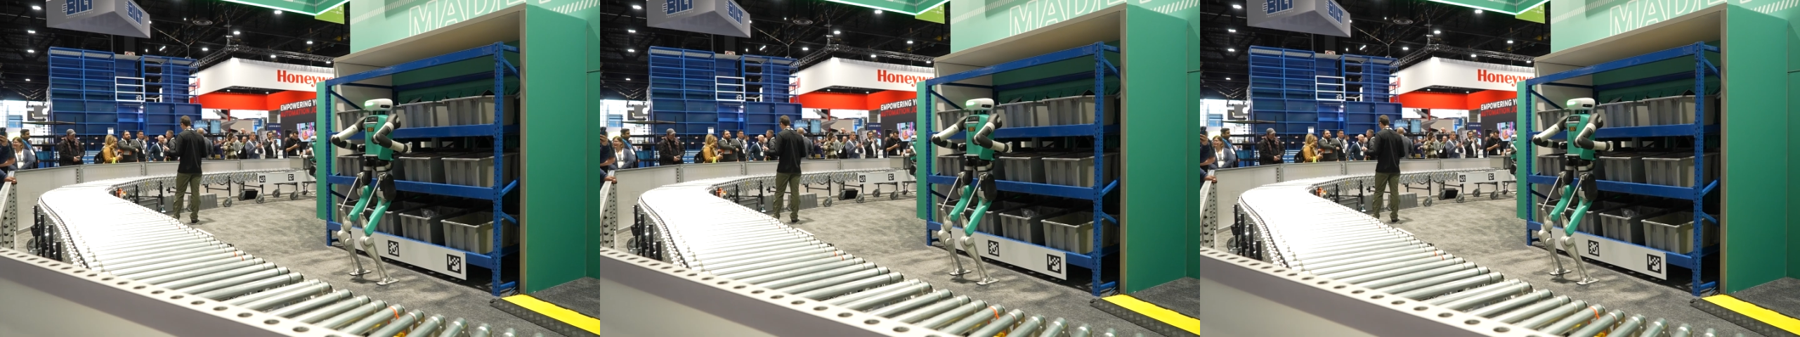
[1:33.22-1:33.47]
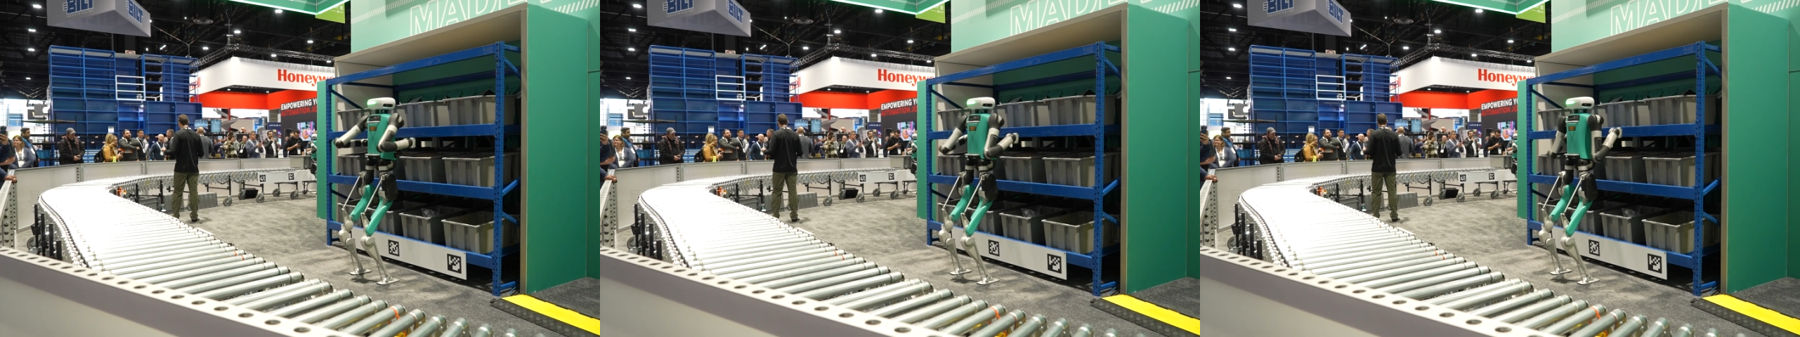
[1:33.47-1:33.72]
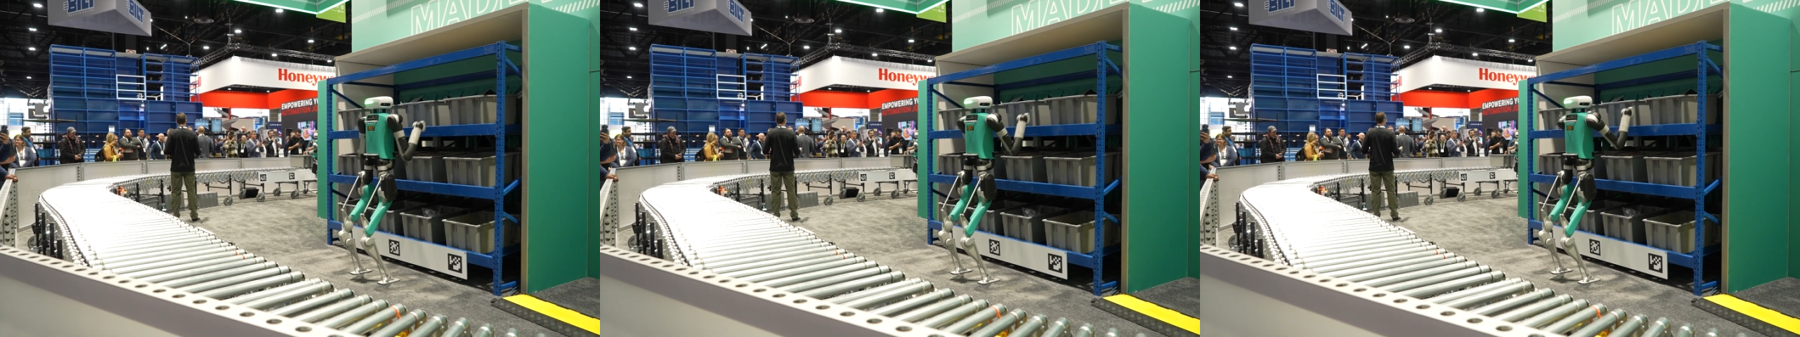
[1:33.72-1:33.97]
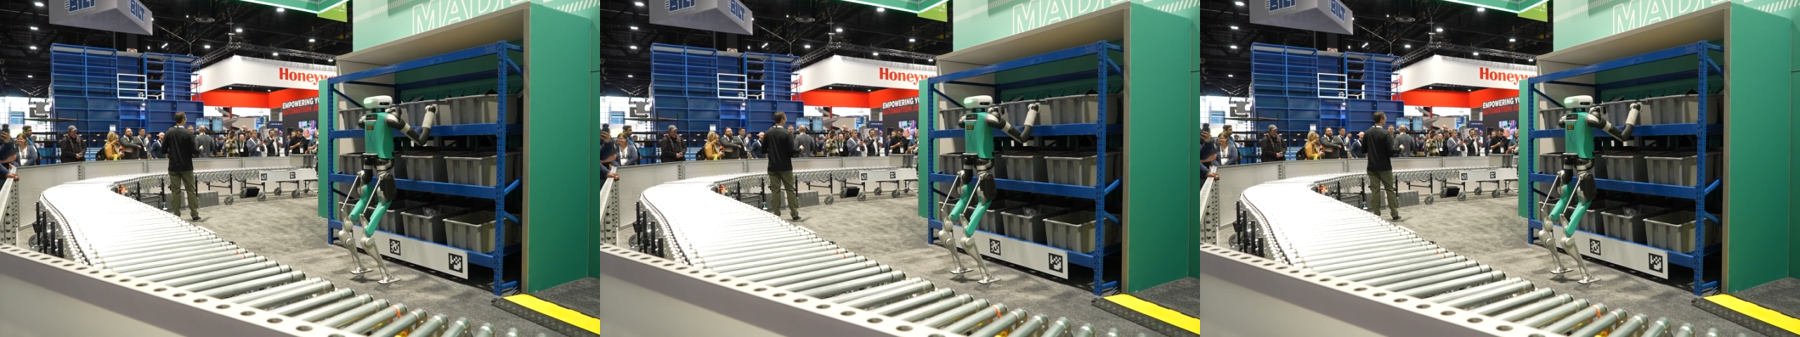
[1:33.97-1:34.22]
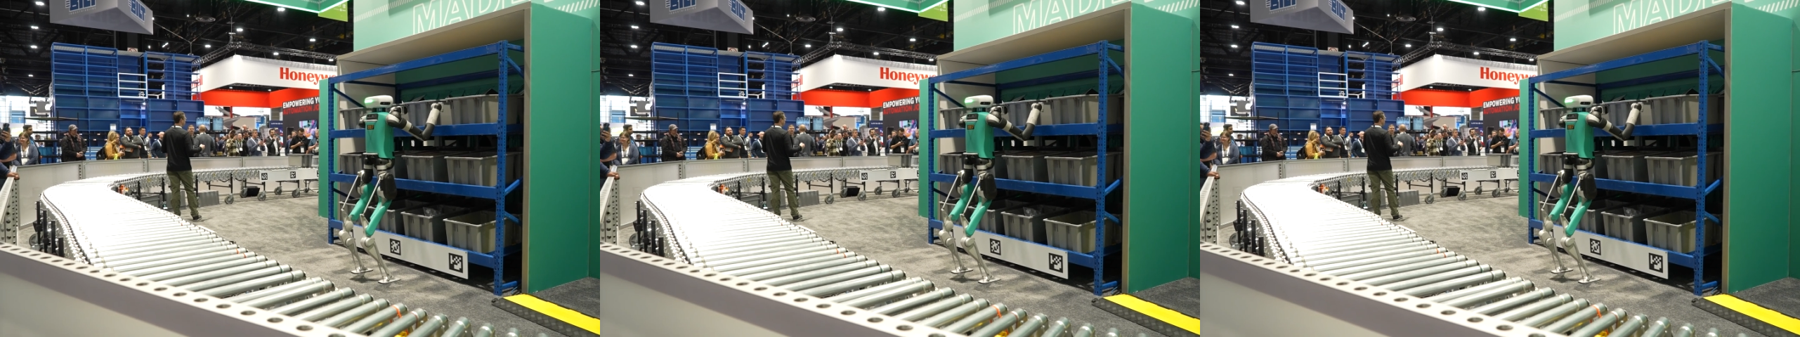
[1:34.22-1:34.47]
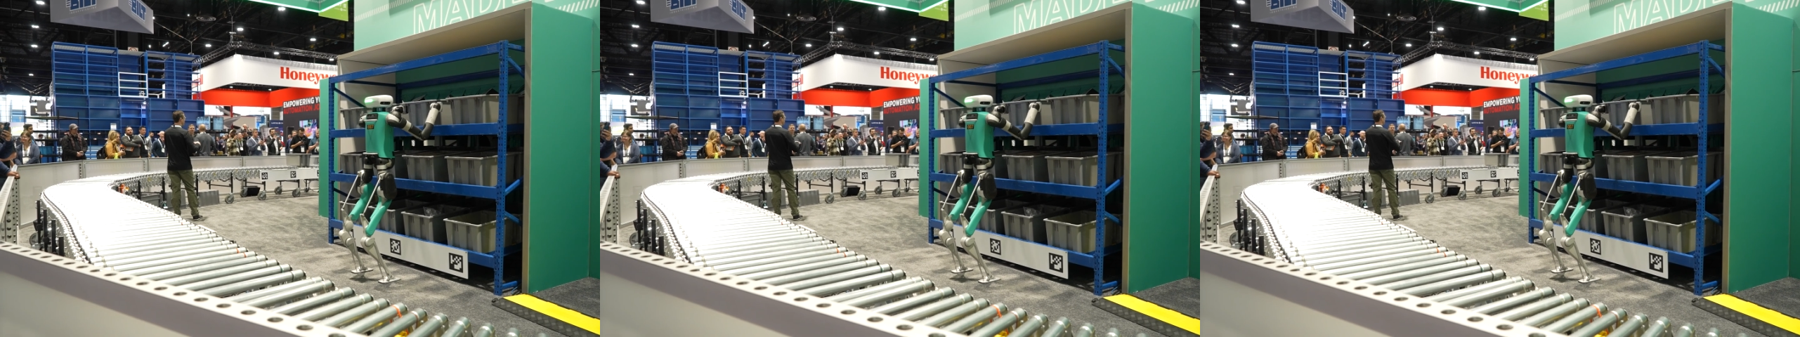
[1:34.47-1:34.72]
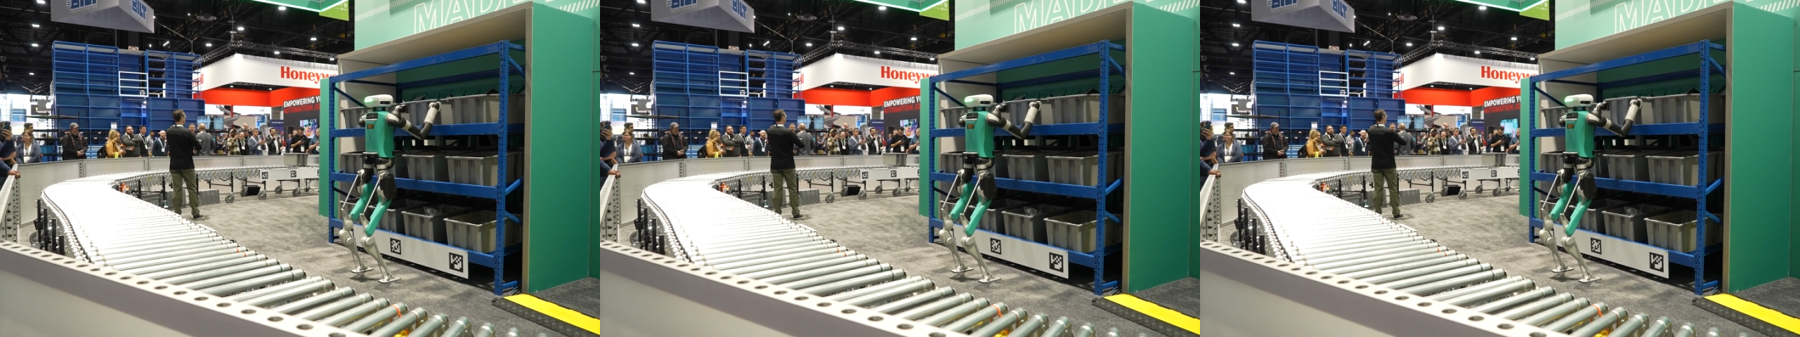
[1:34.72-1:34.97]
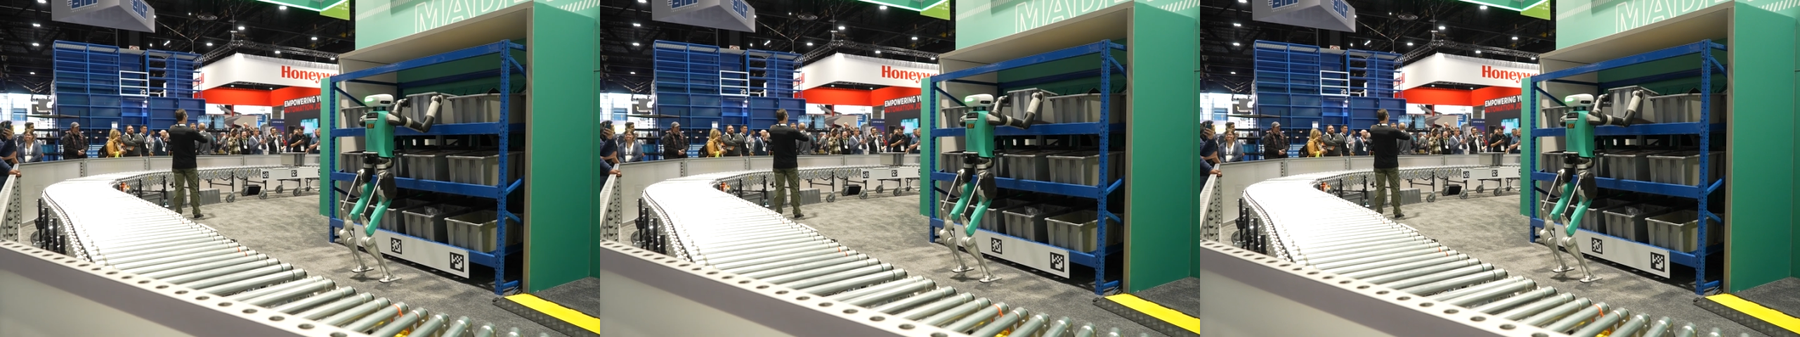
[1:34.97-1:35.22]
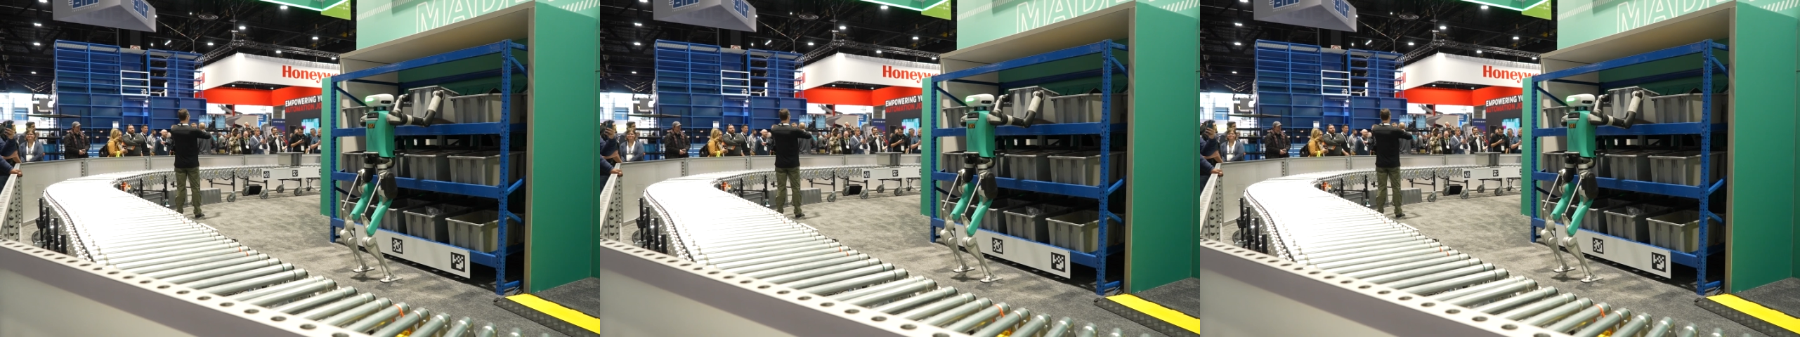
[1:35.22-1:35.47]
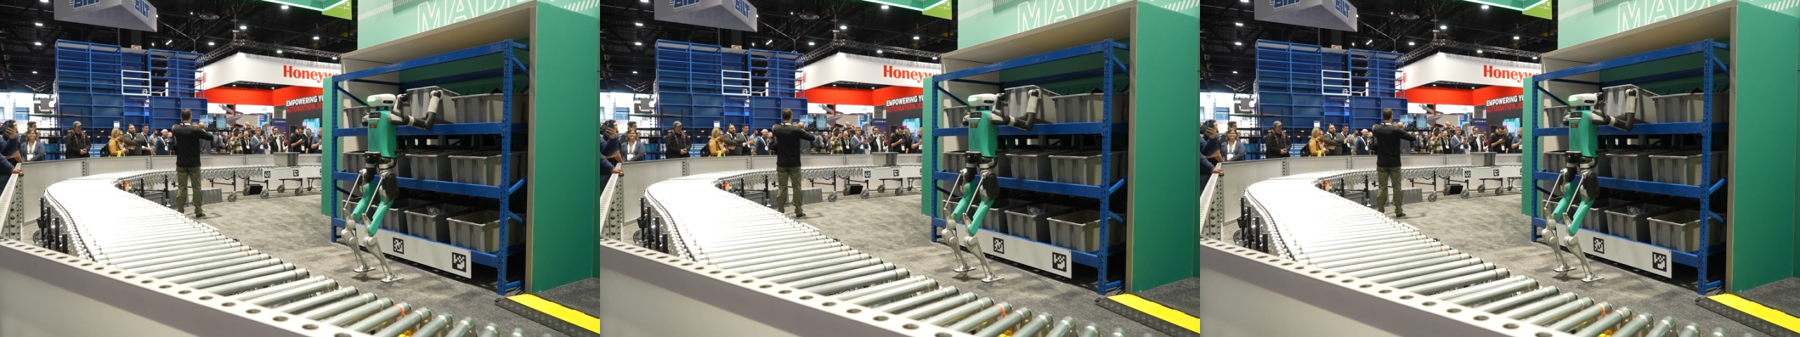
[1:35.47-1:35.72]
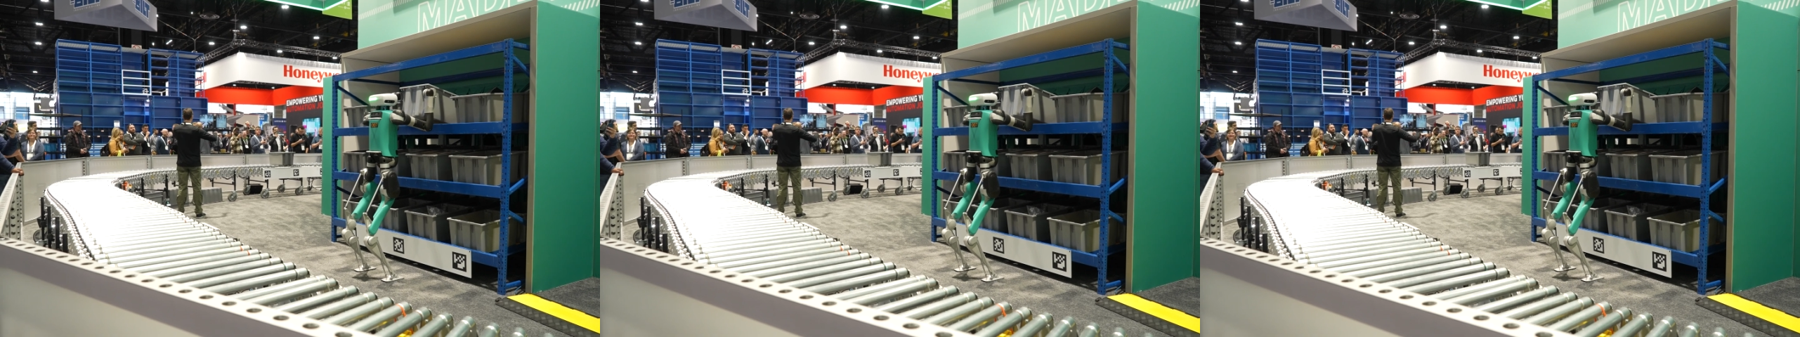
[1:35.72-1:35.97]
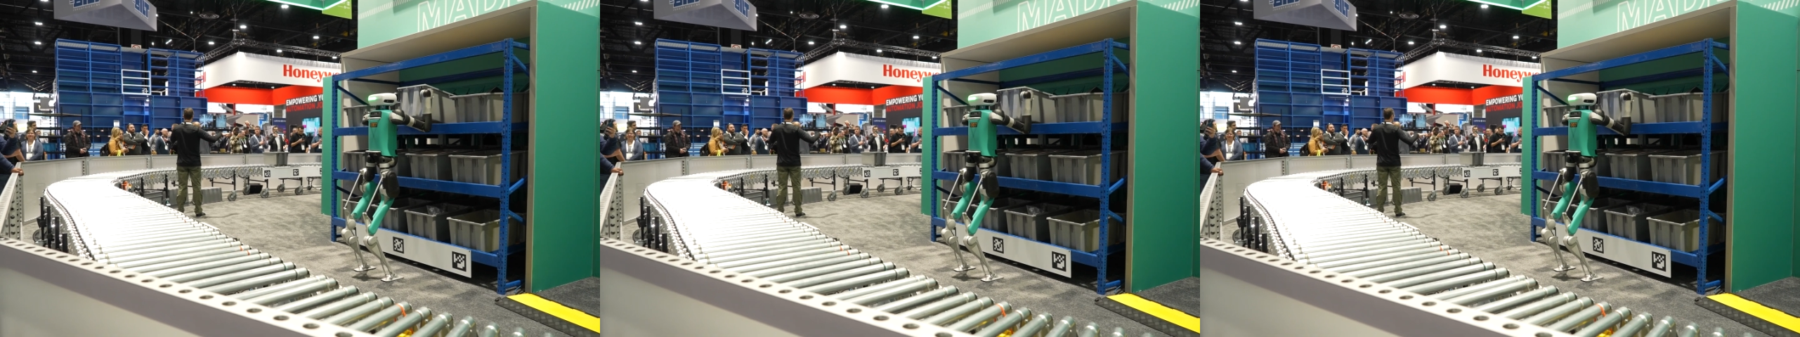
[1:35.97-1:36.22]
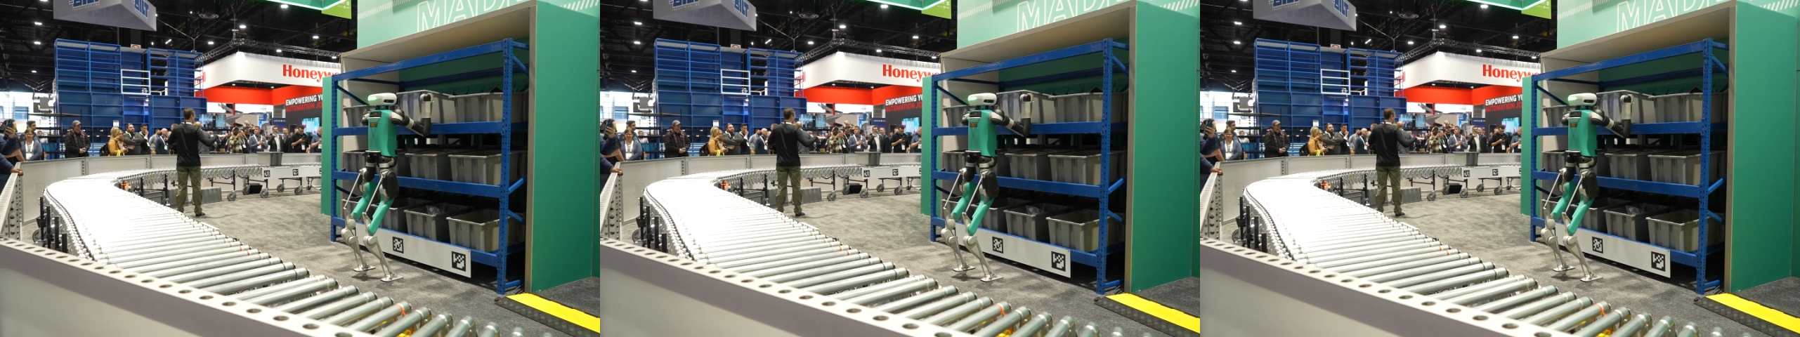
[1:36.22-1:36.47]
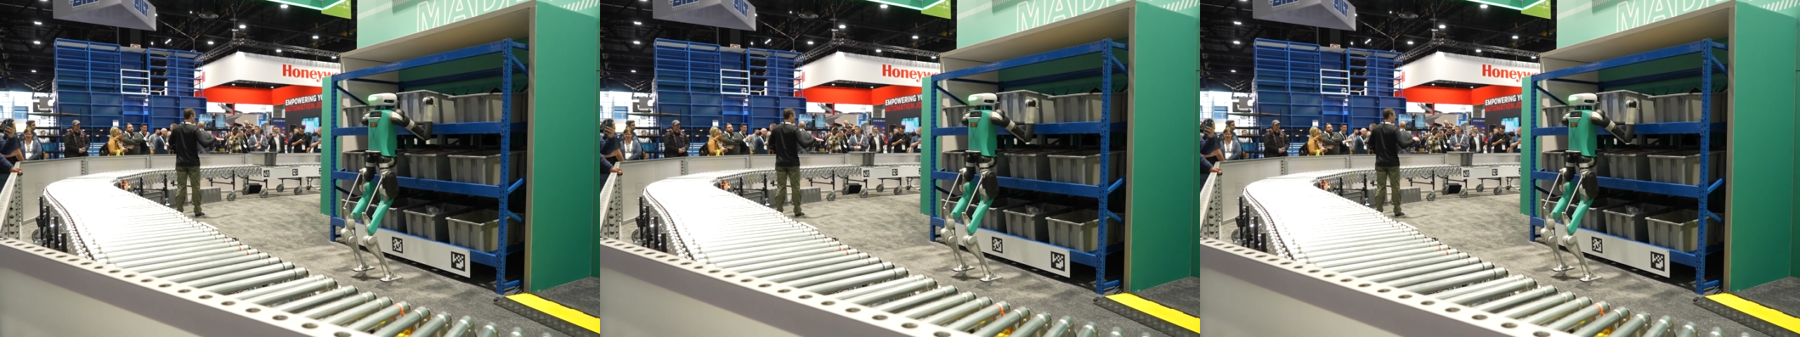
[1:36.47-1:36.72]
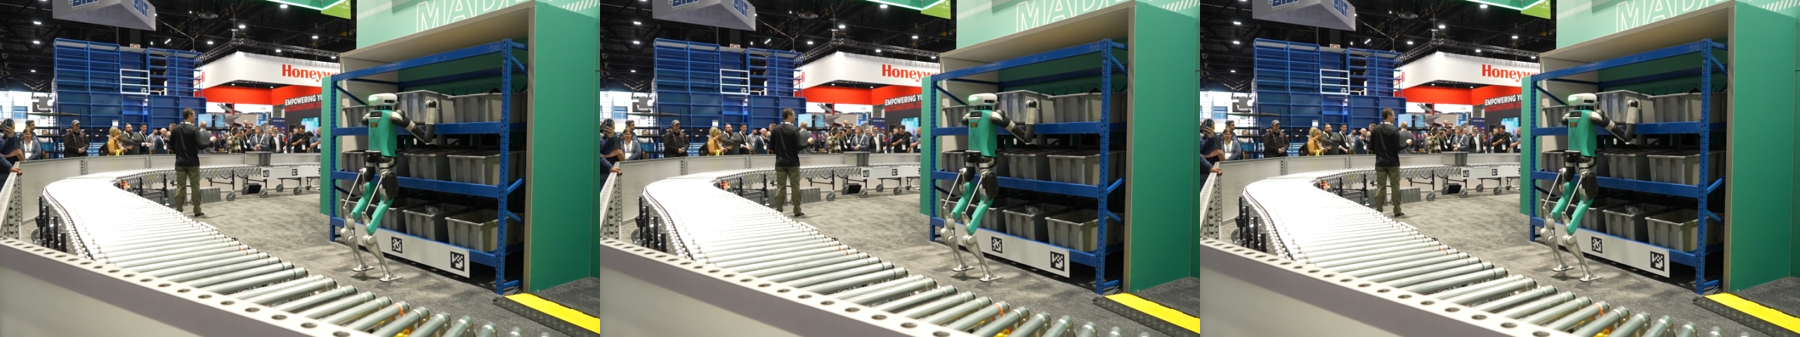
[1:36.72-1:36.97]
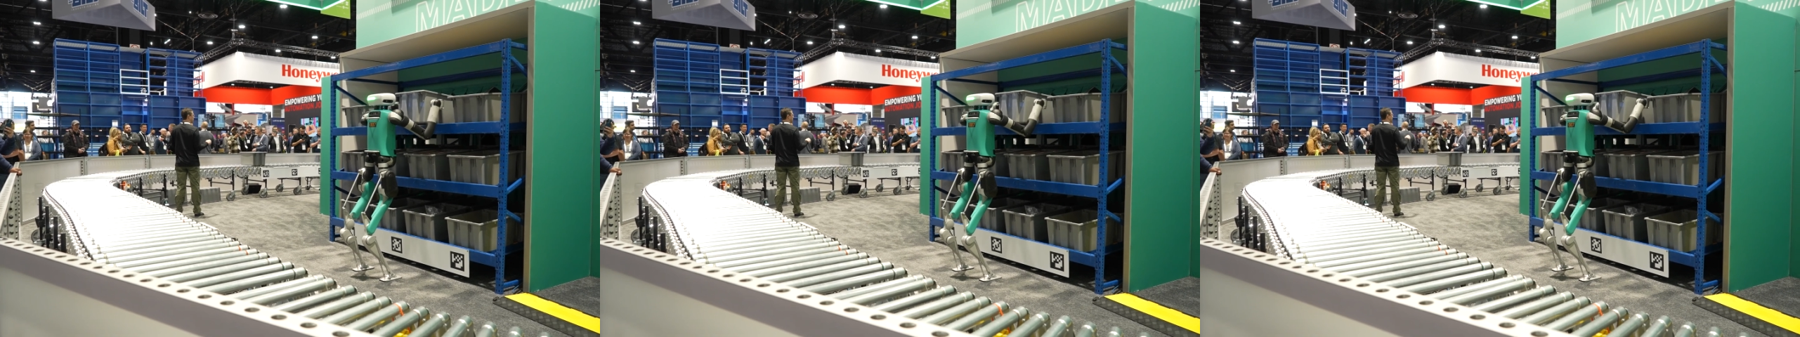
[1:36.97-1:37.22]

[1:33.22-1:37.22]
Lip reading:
[unreadable: no face in view]